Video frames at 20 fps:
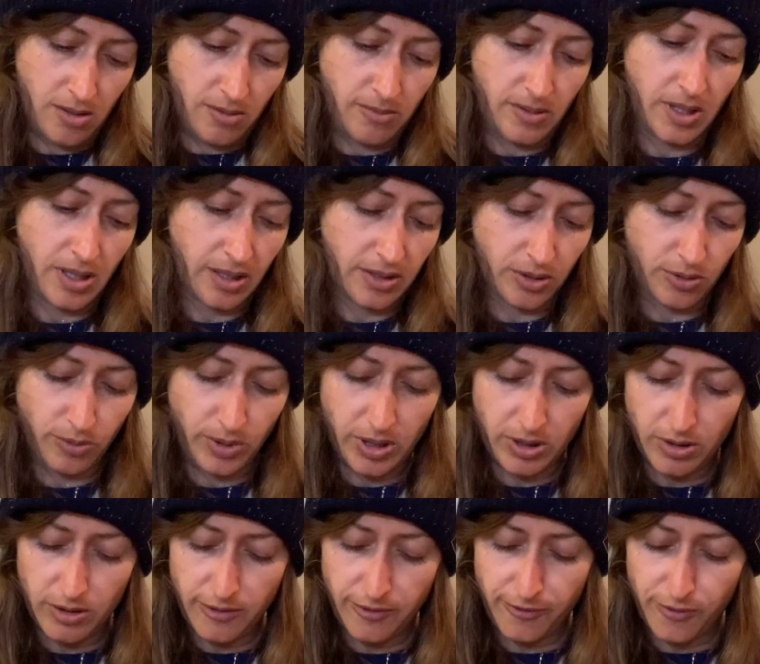We got the
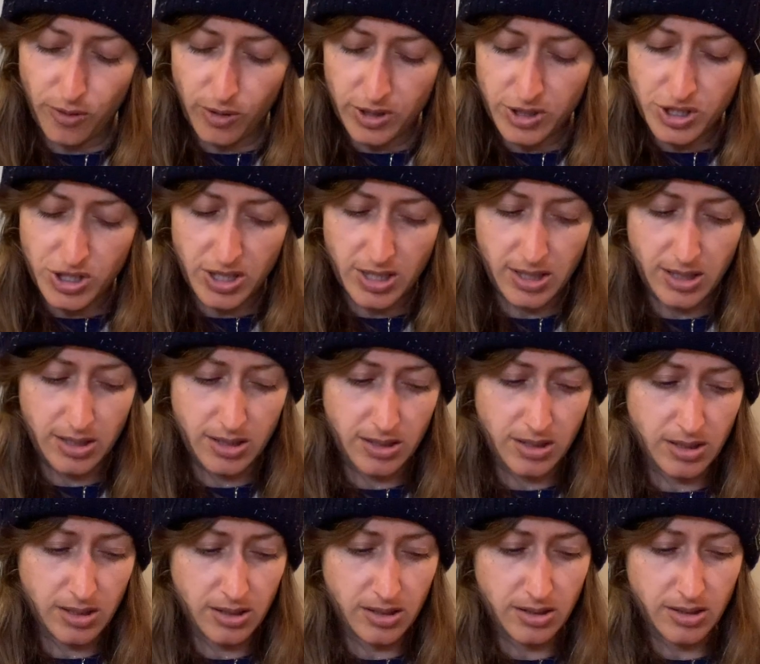Wheel of
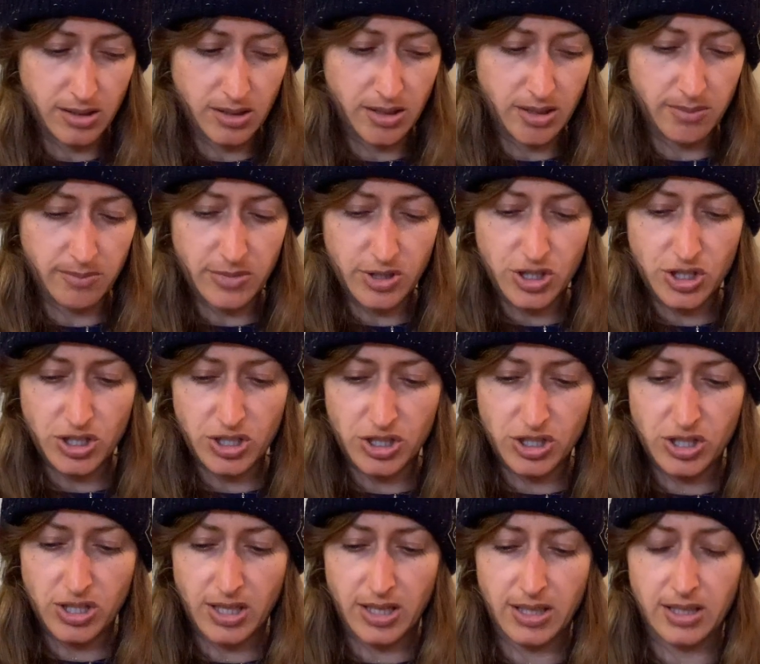Fortune, the
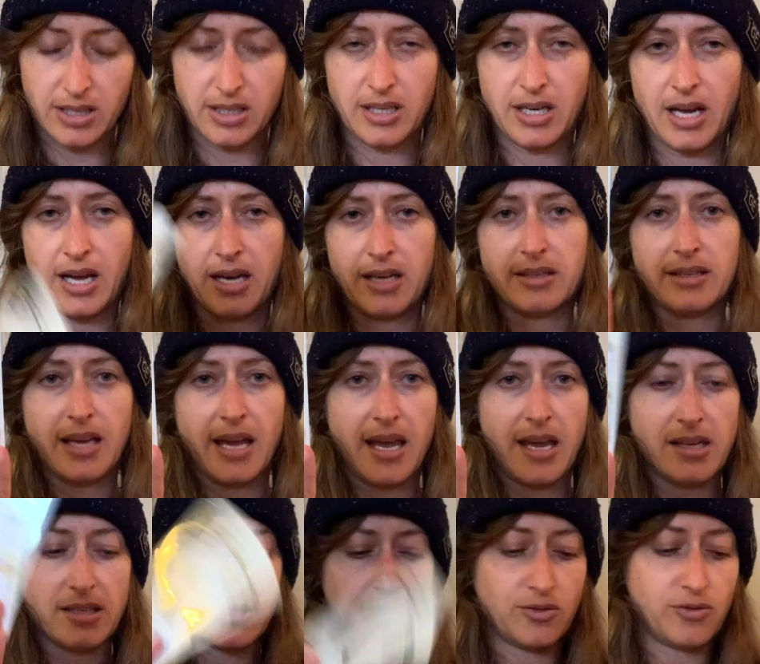Magician, and the
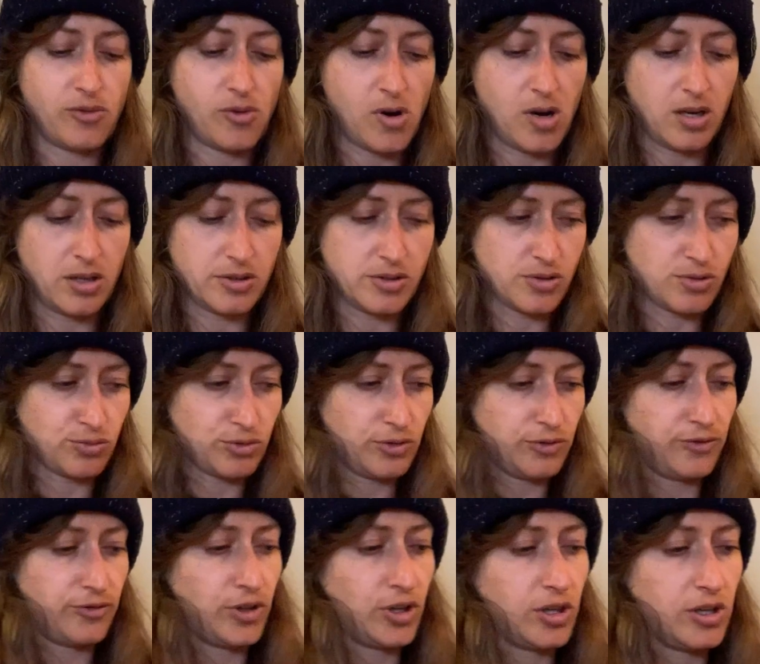Ace of Wands
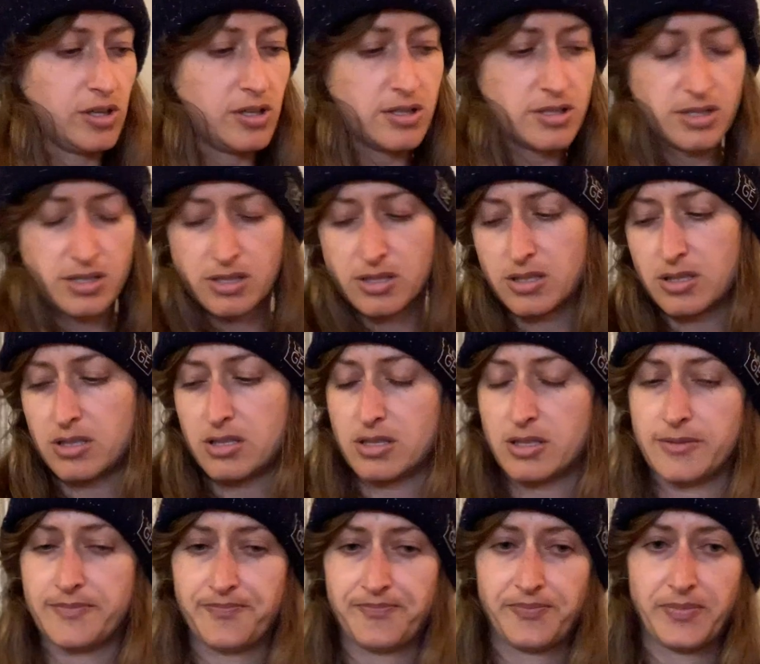
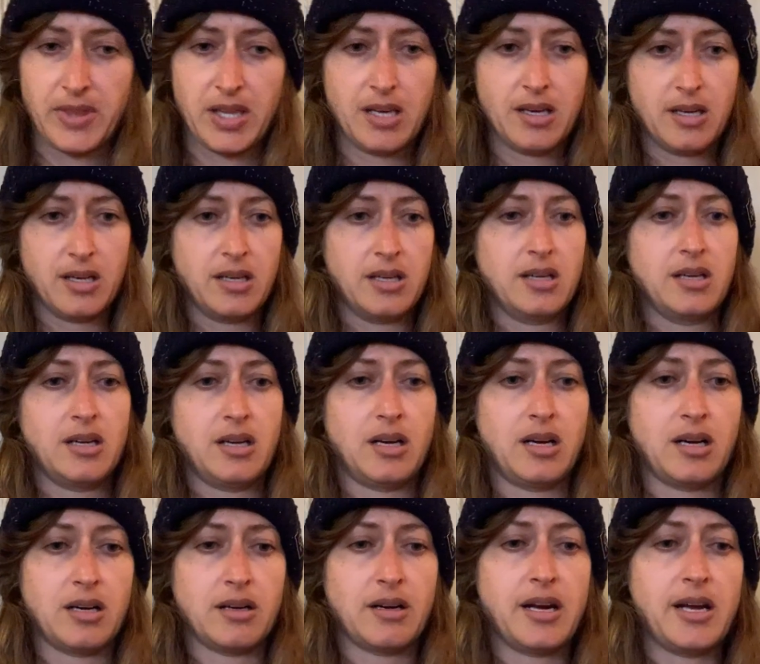reversed.
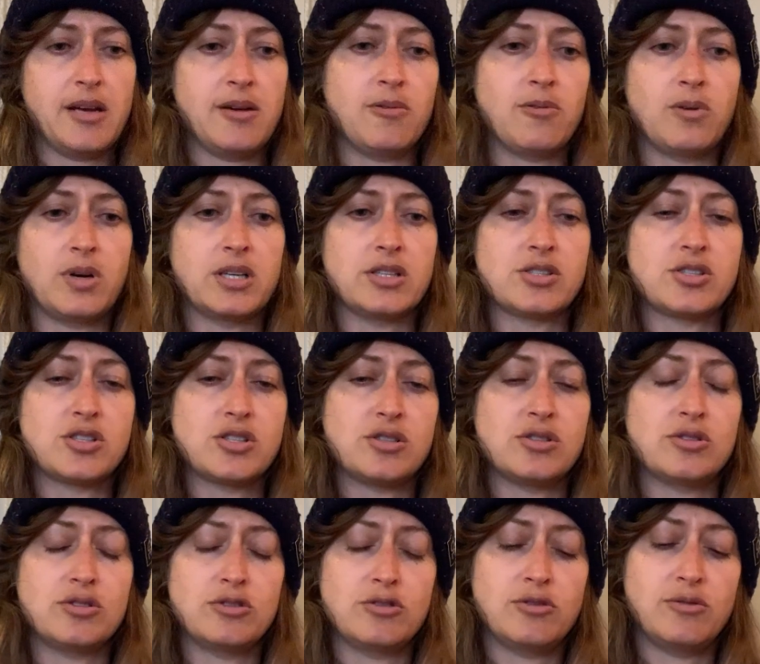All right, what
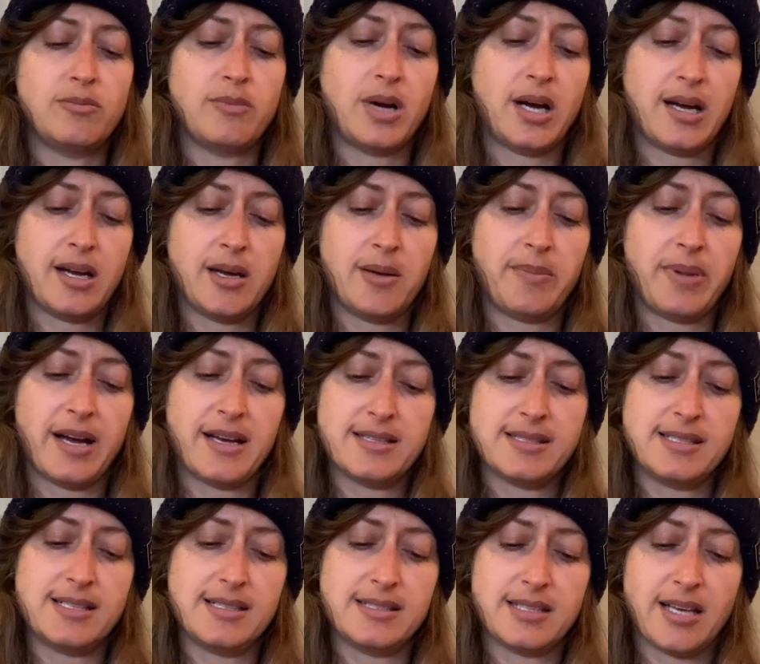do my
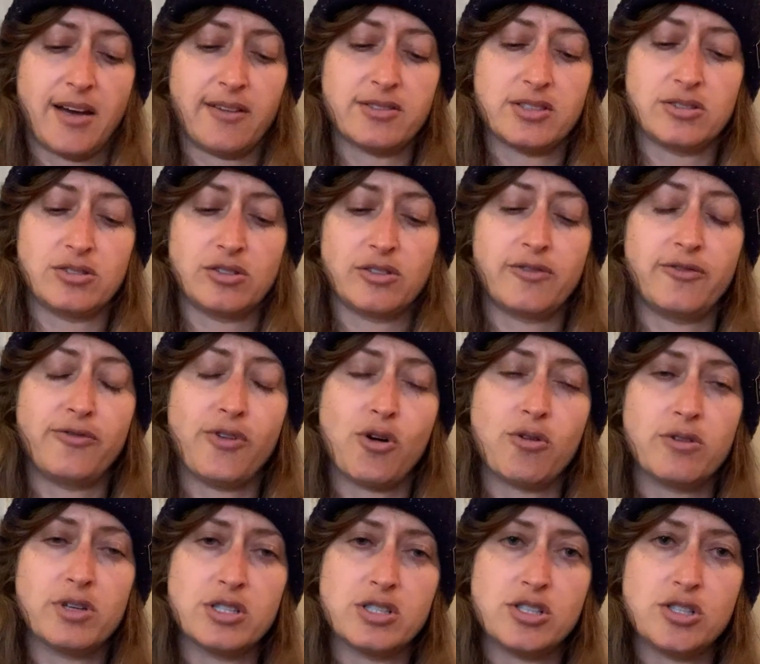Pisces have to look
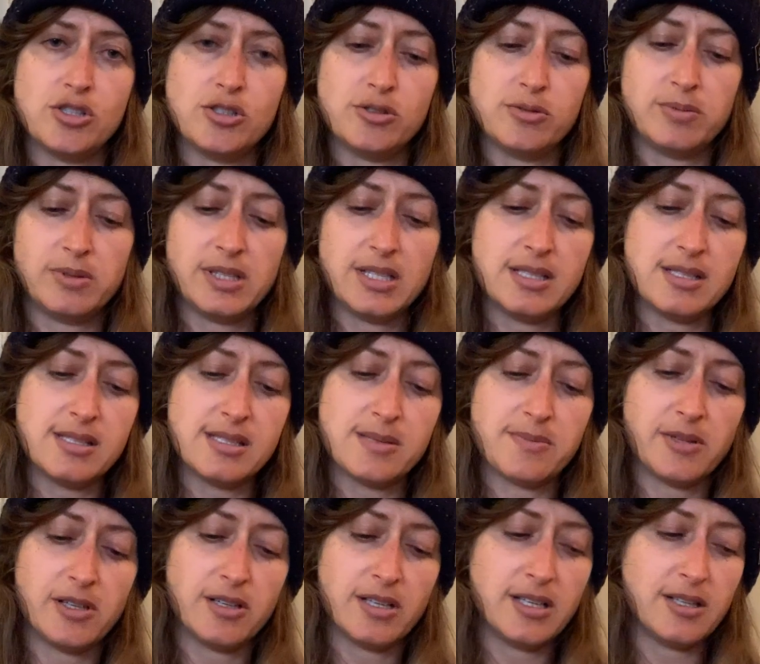forward to, please,
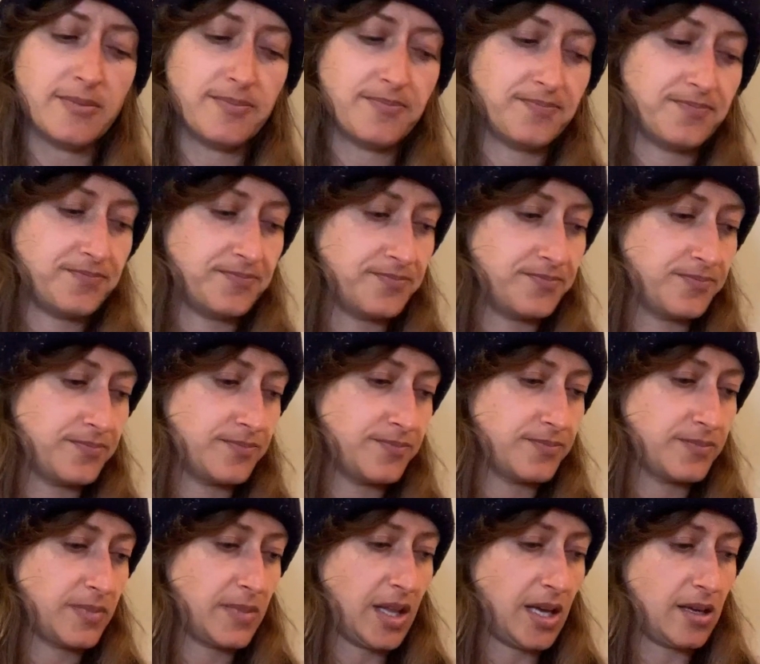Spirit?
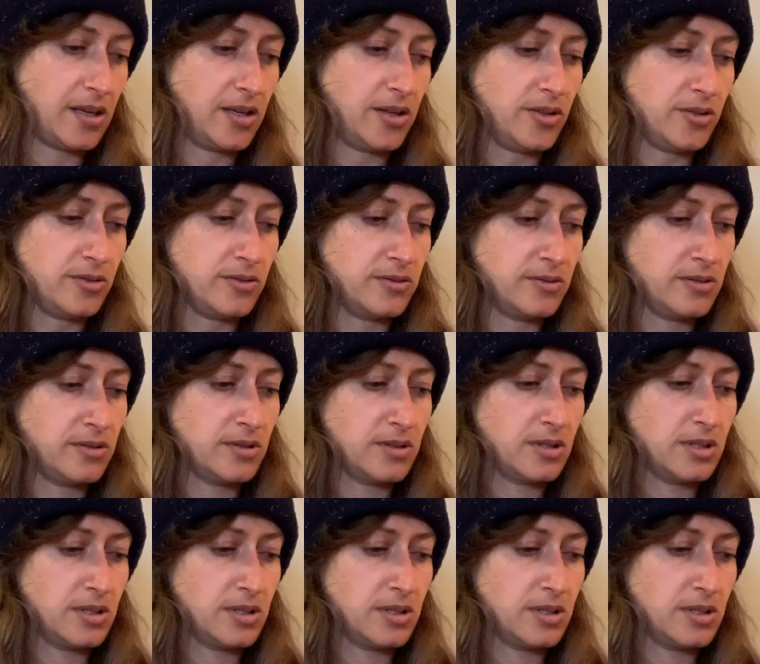Thank you.